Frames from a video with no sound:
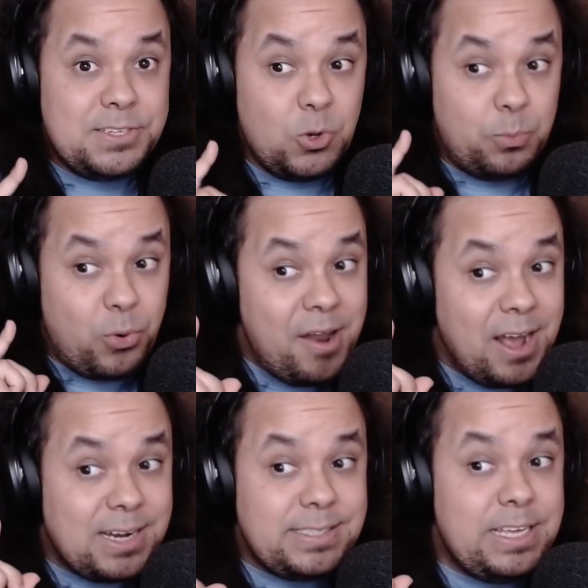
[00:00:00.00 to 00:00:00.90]
So
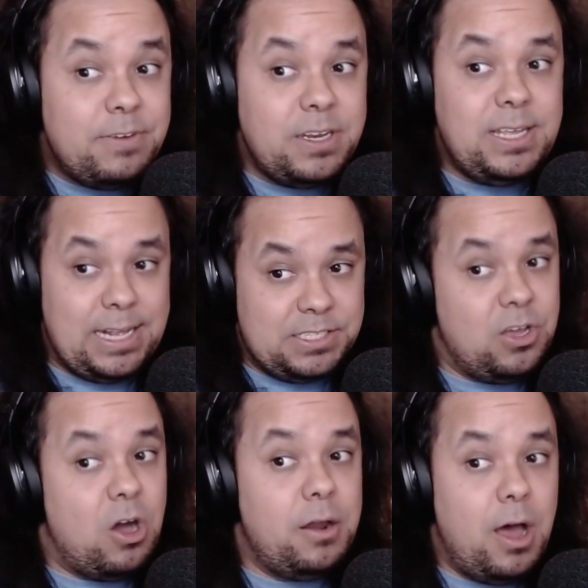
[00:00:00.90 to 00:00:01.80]
productivity has
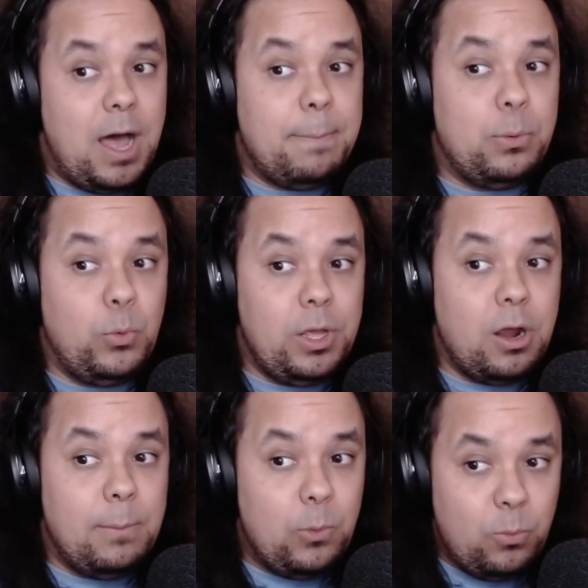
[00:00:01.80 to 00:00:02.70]
gone up. We
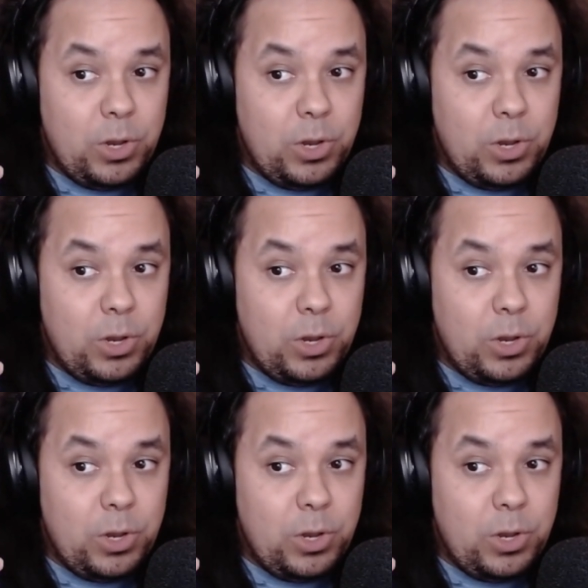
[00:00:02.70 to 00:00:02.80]
are